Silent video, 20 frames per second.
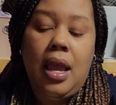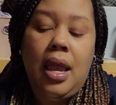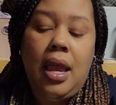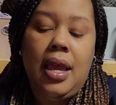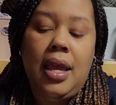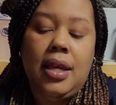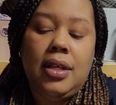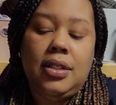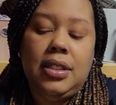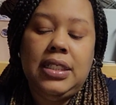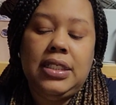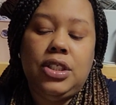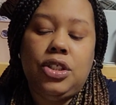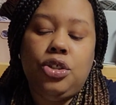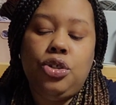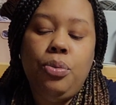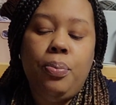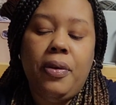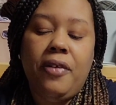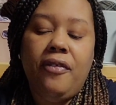and
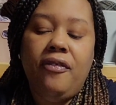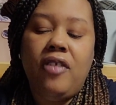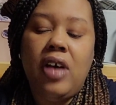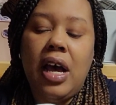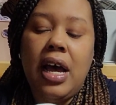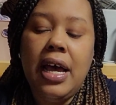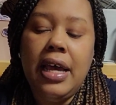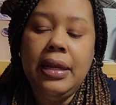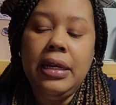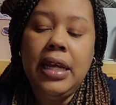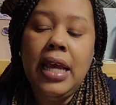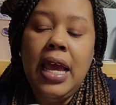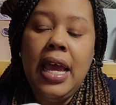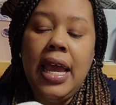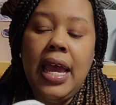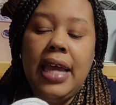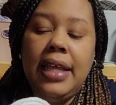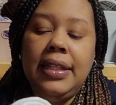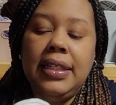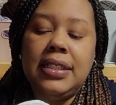it's super fine,
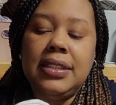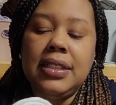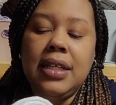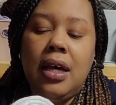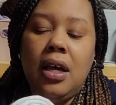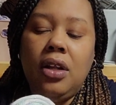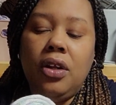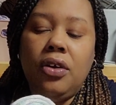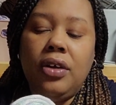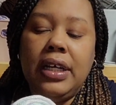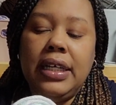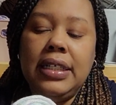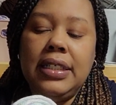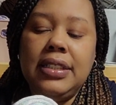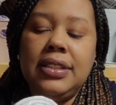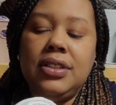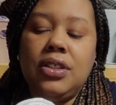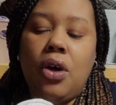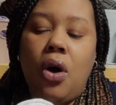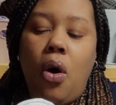and this color
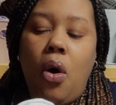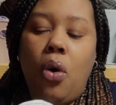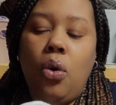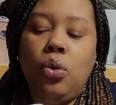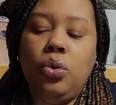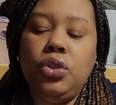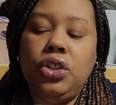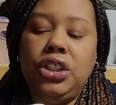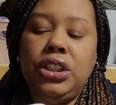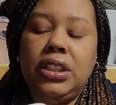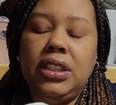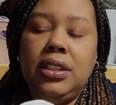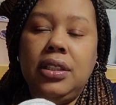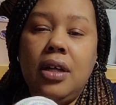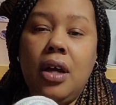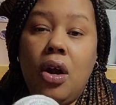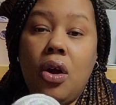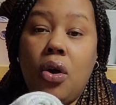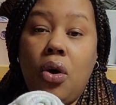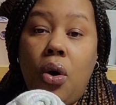is
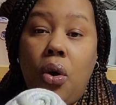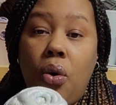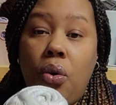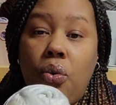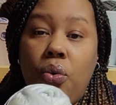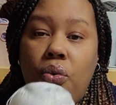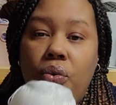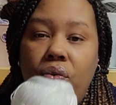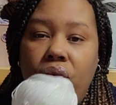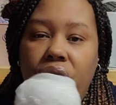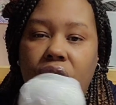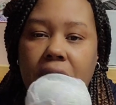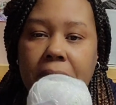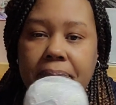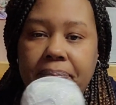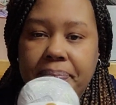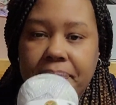Ocean Cove.